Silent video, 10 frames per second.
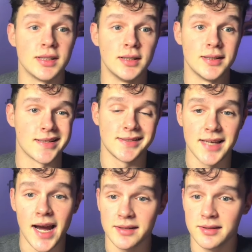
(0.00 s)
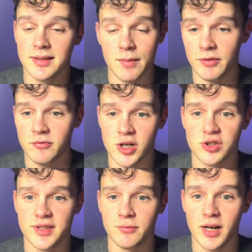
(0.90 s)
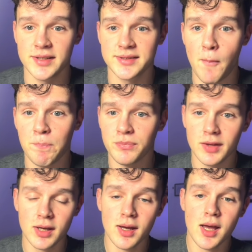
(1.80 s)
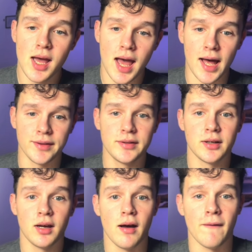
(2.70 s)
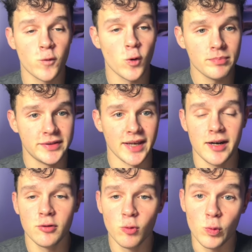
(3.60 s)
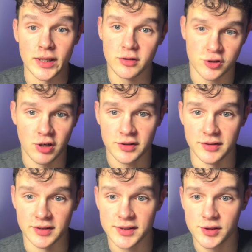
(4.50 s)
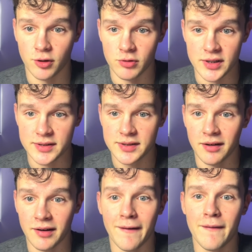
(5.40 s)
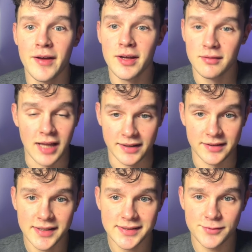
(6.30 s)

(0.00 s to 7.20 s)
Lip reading: the exact type of questions that we asked them. And from there, we constructed these stories like this.